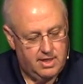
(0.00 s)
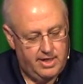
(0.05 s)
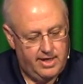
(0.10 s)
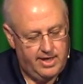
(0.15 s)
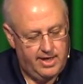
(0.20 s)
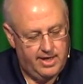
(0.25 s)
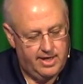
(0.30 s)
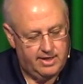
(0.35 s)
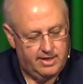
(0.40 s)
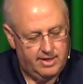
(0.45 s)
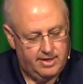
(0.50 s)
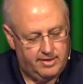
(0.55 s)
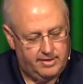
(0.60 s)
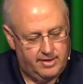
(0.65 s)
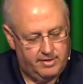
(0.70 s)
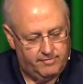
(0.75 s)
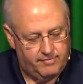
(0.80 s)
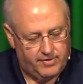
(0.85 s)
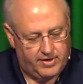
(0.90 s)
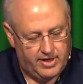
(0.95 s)
and uh,
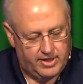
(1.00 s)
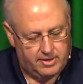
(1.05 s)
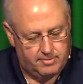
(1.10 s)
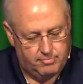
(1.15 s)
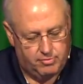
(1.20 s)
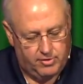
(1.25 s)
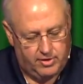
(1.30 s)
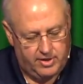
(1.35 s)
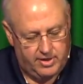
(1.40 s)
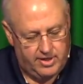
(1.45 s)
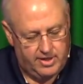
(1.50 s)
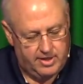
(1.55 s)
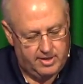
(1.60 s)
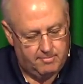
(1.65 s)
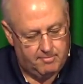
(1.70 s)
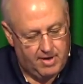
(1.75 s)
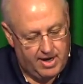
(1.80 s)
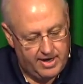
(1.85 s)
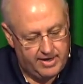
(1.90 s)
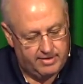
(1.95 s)
then forgot to put it into
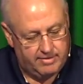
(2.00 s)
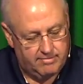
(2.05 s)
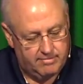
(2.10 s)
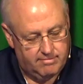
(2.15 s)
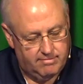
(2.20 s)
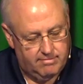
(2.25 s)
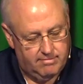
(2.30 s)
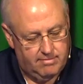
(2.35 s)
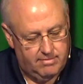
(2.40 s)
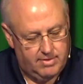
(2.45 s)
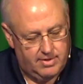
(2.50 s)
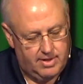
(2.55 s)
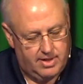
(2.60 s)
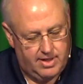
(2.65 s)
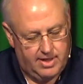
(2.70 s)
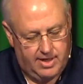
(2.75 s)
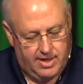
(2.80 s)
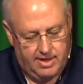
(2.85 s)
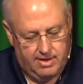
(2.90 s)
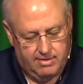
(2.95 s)
my
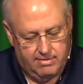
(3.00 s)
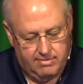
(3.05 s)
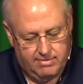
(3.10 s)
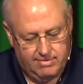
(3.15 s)
uh,